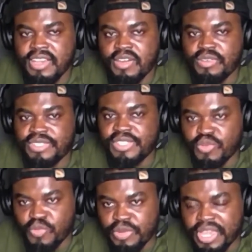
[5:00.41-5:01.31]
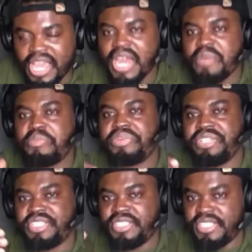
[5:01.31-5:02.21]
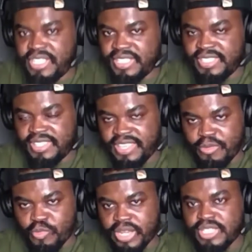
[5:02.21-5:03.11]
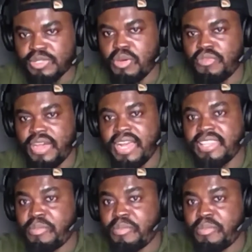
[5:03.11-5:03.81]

until we appreciate the works of other